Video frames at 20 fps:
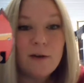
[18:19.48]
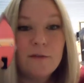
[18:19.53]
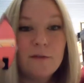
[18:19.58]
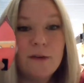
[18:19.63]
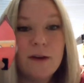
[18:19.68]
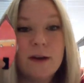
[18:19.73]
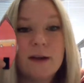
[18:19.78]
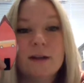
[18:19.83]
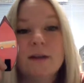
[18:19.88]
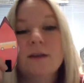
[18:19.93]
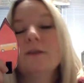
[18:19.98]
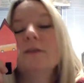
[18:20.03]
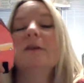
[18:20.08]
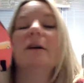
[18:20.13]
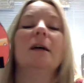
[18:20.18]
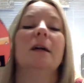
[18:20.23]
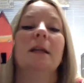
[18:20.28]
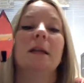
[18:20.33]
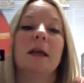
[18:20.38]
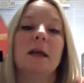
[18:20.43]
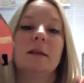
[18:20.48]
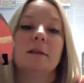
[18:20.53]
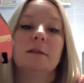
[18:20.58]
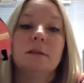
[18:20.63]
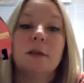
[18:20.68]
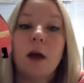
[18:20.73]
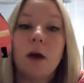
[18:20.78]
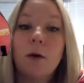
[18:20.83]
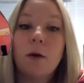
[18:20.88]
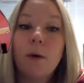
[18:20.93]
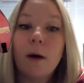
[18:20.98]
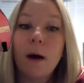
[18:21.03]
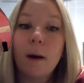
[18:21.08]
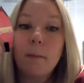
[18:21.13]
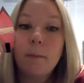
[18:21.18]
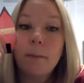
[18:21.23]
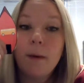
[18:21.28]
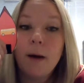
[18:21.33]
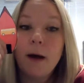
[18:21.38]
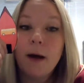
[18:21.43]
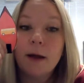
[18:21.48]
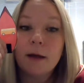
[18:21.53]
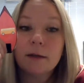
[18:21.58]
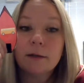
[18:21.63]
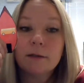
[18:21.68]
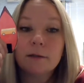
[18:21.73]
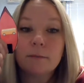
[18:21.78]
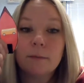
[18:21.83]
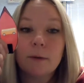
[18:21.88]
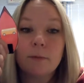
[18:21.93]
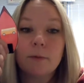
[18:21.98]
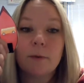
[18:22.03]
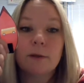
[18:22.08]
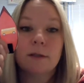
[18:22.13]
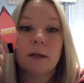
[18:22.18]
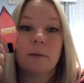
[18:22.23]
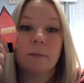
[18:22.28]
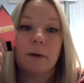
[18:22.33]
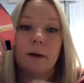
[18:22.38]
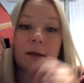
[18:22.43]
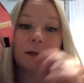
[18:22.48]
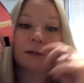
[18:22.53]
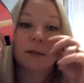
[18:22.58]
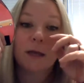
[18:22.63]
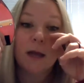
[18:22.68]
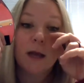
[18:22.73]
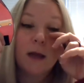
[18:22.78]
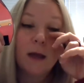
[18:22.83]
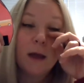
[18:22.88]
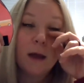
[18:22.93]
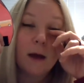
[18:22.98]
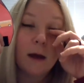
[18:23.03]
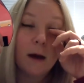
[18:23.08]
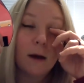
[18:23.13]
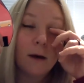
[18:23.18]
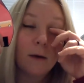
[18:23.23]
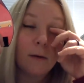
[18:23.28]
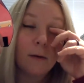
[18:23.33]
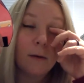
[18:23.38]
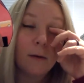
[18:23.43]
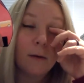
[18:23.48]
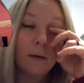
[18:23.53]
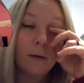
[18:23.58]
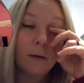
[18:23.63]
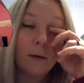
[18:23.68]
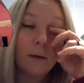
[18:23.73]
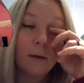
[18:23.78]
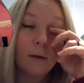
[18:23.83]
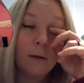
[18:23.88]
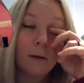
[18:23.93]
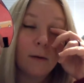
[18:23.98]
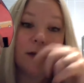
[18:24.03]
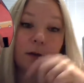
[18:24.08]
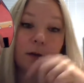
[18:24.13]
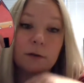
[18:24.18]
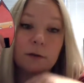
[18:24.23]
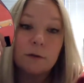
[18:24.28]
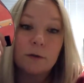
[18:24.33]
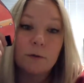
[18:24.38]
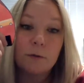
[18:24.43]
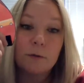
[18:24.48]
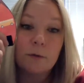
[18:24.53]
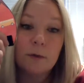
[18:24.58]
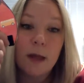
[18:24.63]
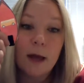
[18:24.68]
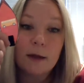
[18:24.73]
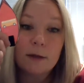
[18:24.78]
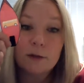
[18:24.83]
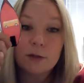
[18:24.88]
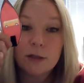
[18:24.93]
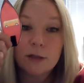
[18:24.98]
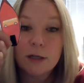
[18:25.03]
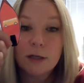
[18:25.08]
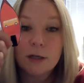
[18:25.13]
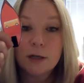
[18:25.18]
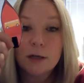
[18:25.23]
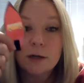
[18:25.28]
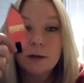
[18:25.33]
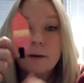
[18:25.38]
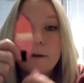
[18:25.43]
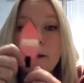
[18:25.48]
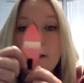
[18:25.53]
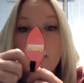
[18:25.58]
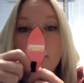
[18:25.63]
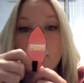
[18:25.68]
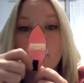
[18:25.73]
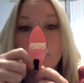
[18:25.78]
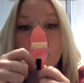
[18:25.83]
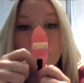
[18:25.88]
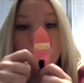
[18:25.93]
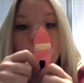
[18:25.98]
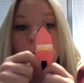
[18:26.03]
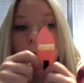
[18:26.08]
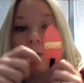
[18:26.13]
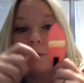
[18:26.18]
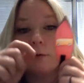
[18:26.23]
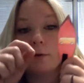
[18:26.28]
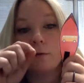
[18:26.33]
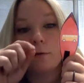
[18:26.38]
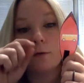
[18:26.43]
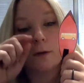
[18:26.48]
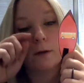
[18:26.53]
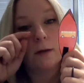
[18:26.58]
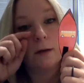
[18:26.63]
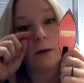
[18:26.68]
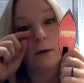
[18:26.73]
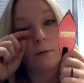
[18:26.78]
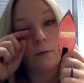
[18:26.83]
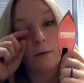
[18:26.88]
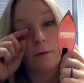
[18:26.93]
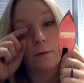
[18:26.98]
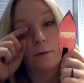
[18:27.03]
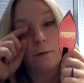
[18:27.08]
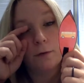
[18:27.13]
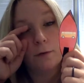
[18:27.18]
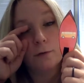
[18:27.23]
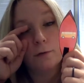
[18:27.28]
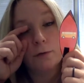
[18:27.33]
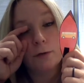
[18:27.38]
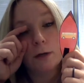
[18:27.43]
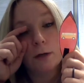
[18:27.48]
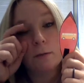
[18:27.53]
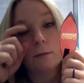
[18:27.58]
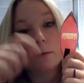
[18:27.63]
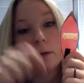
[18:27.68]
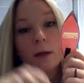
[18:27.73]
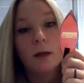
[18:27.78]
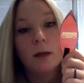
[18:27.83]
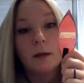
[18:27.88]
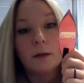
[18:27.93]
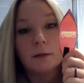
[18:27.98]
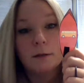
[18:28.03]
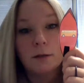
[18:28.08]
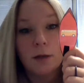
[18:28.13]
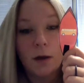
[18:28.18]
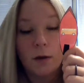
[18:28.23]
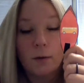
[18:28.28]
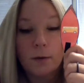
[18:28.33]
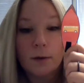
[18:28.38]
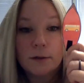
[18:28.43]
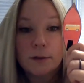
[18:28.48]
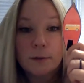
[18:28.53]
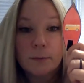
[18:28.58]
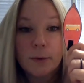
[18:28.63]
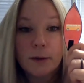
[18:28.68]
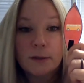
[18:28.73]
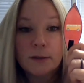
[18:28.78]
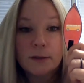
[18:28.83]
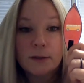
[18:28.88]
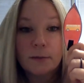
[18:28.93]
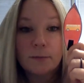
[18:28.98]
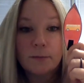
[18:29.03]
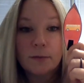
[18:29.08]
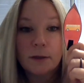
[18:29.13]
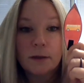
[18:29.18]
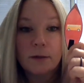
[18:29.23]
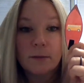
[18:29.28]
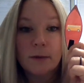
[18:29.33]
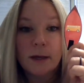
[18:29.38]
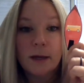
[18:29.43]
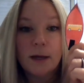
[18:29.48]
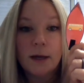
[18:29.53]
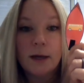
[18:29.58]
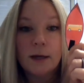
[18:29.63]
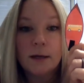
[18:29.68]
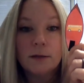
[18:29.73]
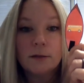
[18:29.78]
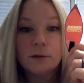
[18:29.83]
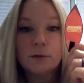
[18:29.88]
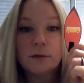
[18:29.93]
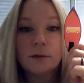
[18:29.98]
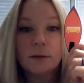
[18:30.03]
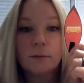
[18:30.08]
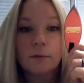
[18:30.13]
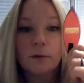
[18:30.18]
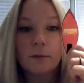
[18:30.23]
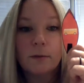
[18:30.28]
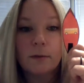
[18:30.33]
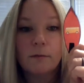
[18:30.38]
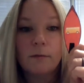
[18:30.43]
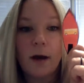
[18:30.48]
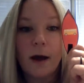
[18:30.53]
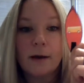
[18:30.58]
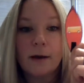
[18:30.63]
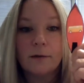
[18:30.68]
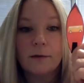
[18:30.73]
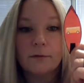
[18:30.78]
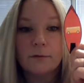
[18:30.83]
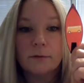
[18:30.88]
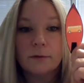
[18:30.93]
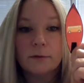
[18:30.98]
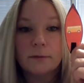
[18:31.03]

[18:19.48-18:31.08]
Very good. And so a bus, remember we said a bus used to take you to school last year, or you might would have ridden it on the field trip. So, is a bus something that we eat or something we ride on?